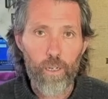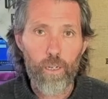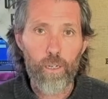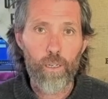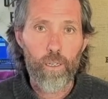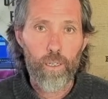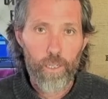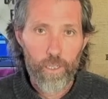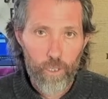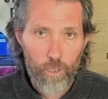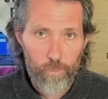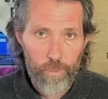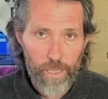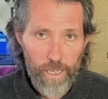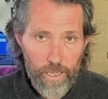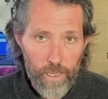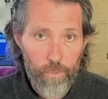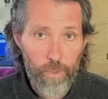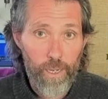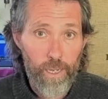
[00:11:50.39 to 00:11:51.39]
oh, it could be
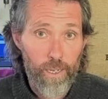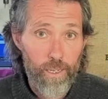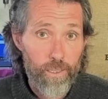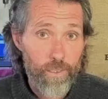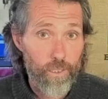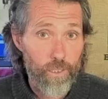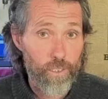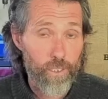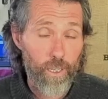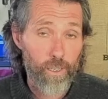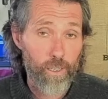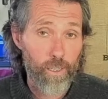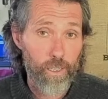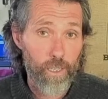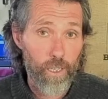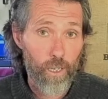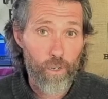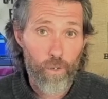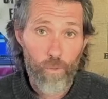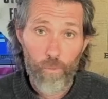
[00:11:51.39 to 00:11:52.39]
anywhere, to suddenly
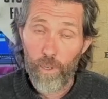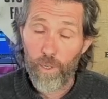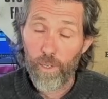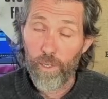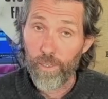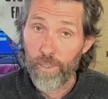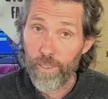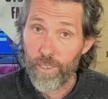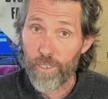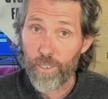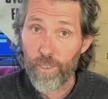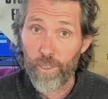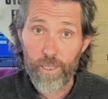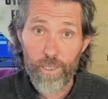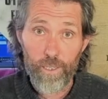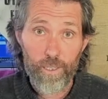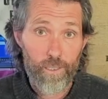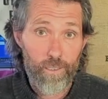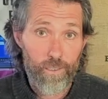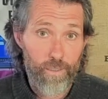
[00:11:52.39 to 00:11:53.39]
going, well, at least I
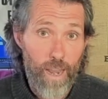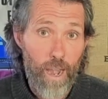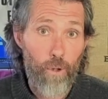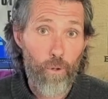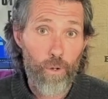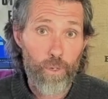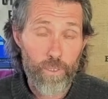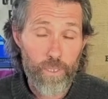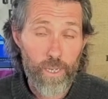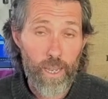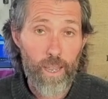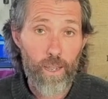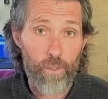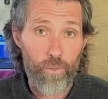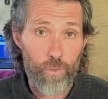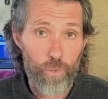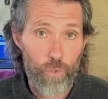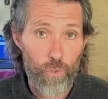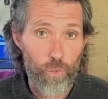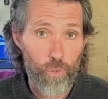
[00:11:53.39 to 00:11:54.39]
can narrow it
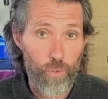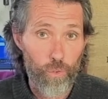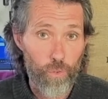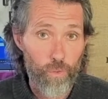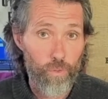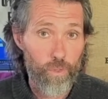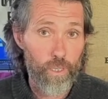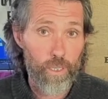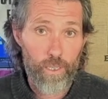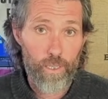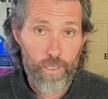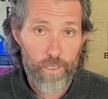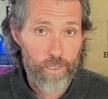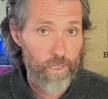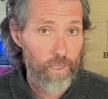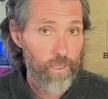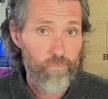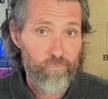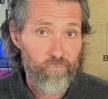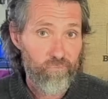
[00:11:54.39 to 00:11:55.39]
down to these